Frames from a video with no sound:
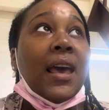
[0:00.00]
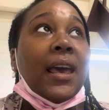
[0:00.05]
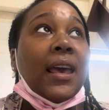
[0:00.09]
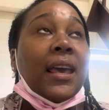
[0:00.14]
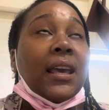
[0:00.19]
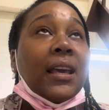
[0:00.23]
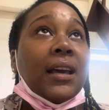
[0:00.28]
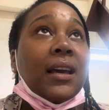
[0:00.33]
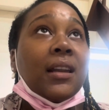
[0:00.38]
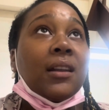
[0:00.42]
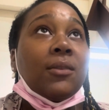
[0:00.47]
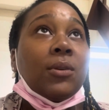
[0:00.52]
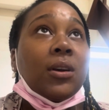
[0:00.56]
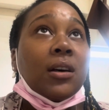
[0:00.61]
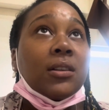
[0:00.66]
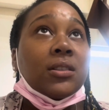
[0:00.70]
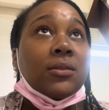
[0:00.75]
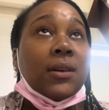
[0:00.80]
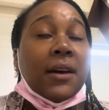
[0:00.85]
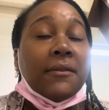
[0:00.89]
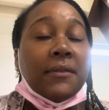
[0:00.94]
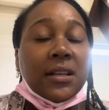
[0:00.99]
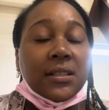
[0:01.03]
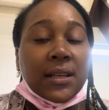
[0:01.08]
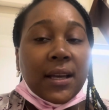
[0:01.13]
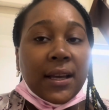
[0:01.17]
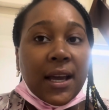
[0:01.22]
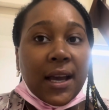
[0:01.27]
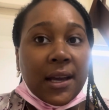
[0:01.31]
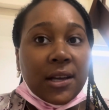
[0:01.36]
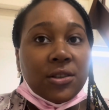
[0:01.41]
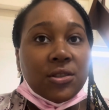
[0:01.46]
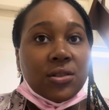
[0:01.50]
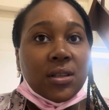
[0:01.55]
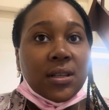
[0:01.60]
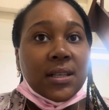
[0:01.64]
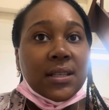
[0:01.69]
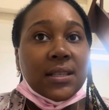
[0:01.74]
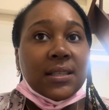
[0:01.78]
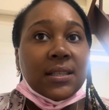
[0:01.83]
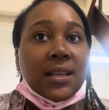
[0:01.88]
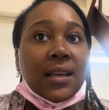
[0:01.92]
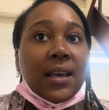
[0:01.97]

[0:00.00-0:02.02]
And we also have our psychiatrist